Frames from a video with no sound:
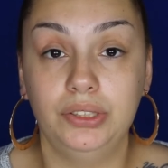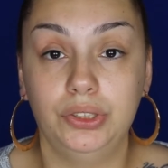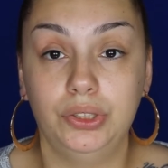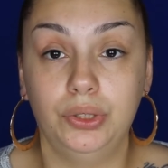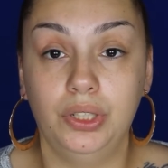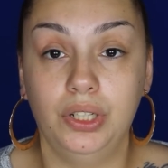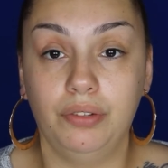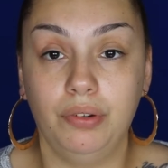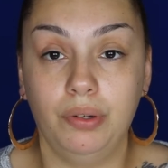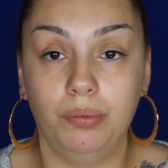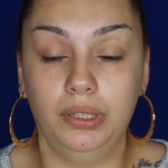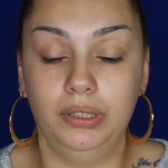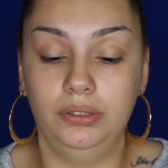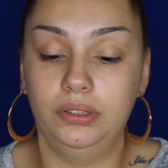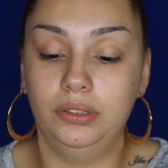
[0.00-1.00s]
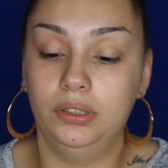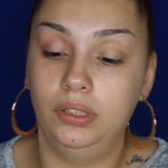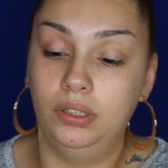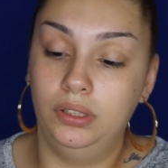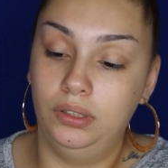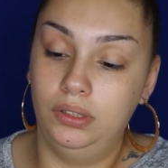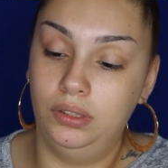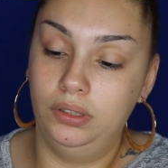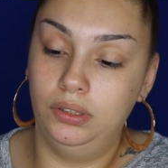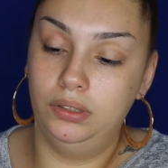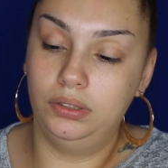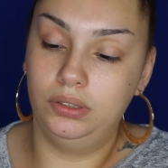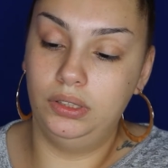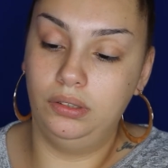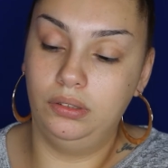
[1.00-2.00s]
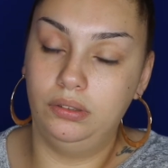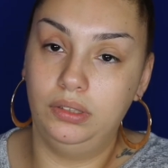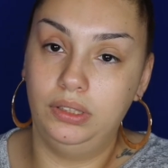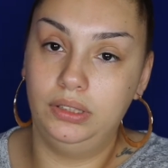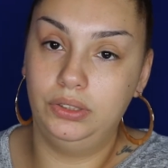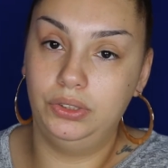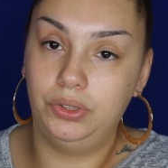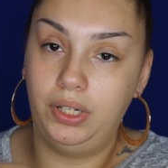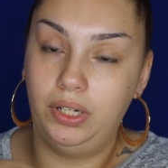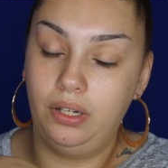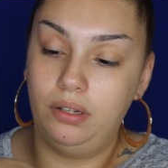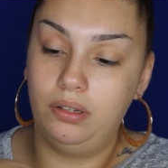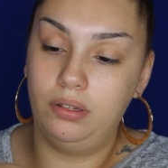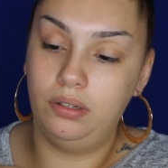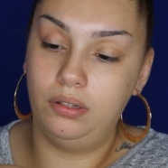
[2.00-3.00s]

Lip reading: two different ones. So let's try to